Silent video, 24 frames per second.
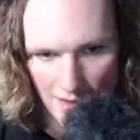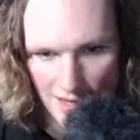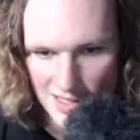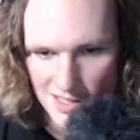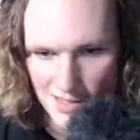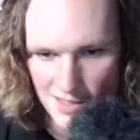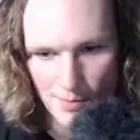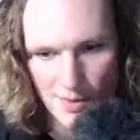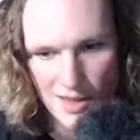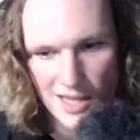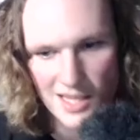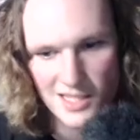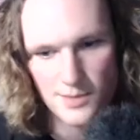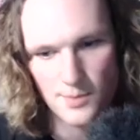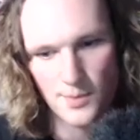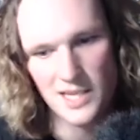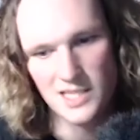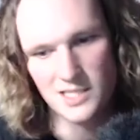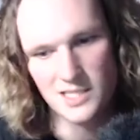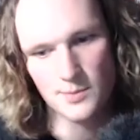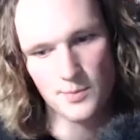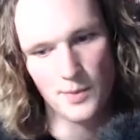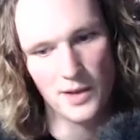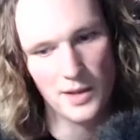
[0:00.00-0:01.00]
That's
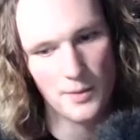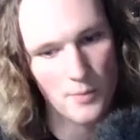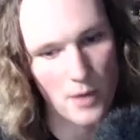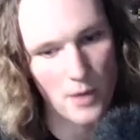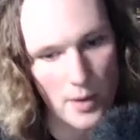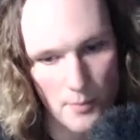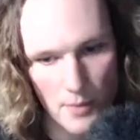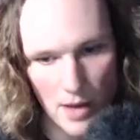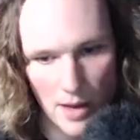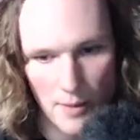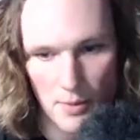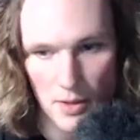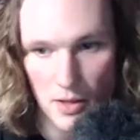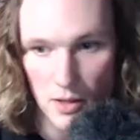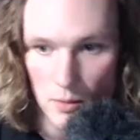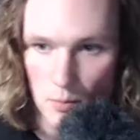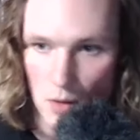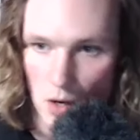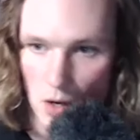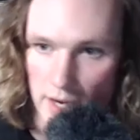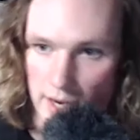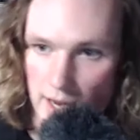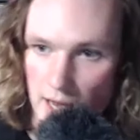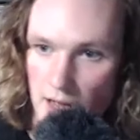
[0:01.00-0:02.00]
amazing, man. Maybe you
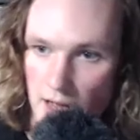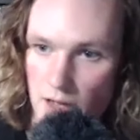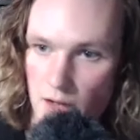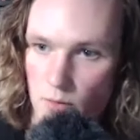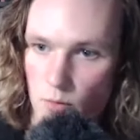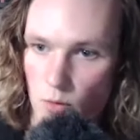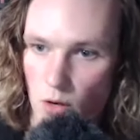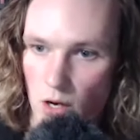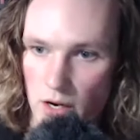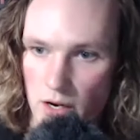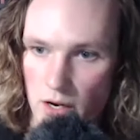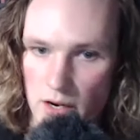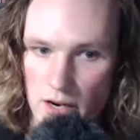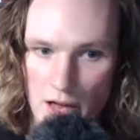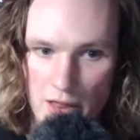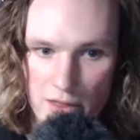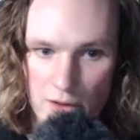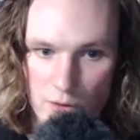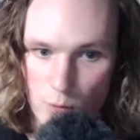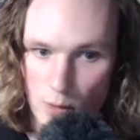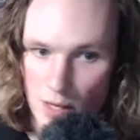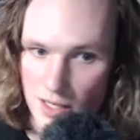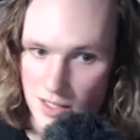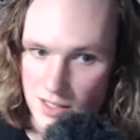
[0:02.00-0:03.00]
might write
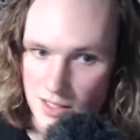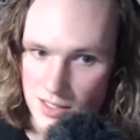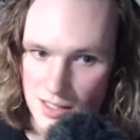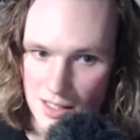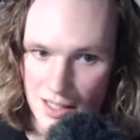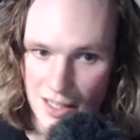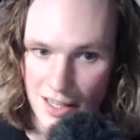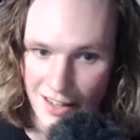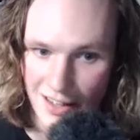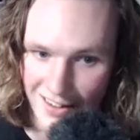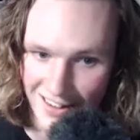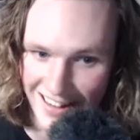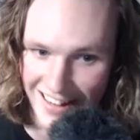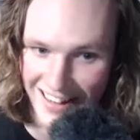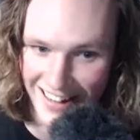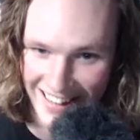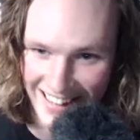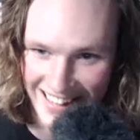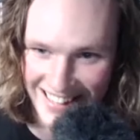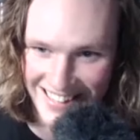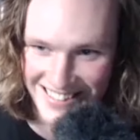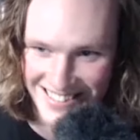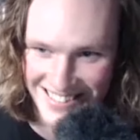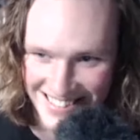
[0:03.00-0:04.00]
another one tonight.
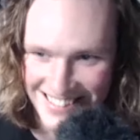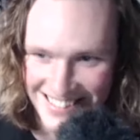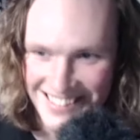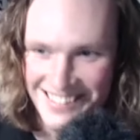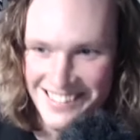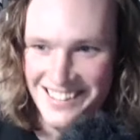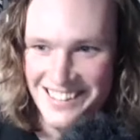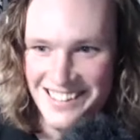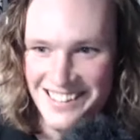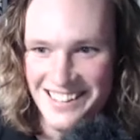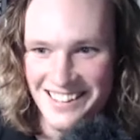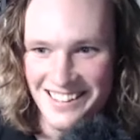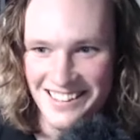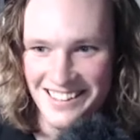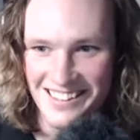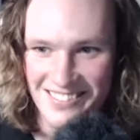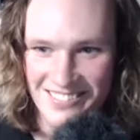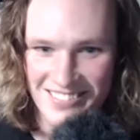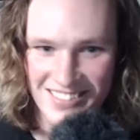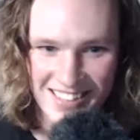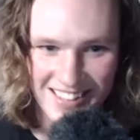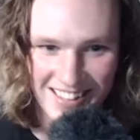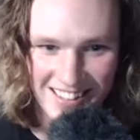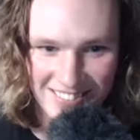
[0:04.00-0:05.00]
You
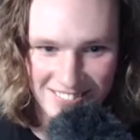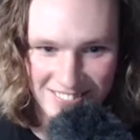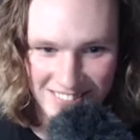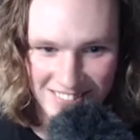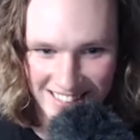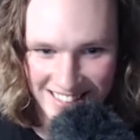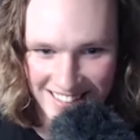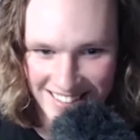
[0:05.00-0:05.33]
never know, man.